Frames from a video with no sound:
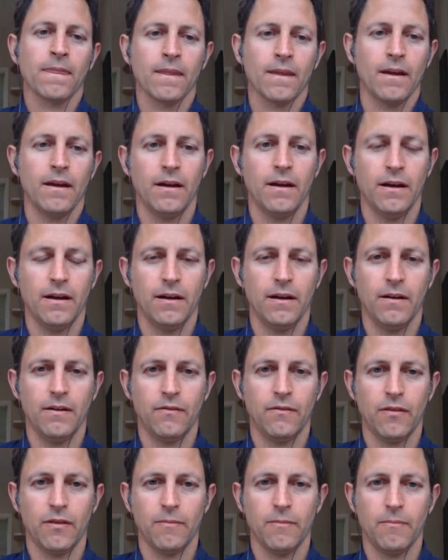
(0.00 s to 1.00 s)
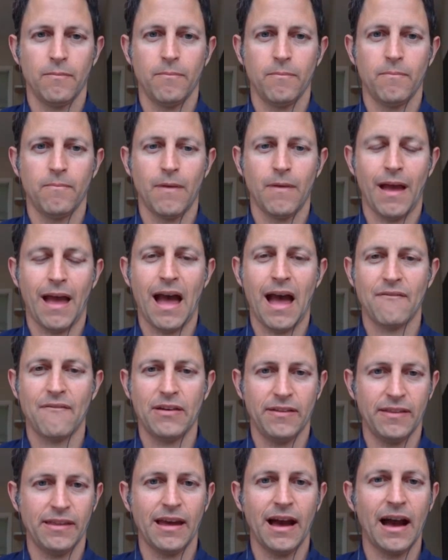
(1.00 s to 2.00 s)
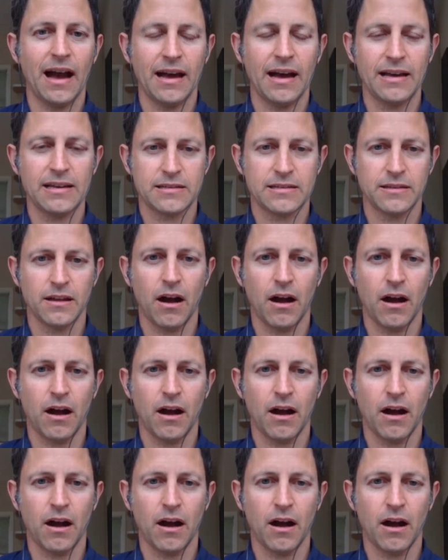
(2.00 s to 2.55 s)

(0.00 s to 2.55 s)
of having the eyes and the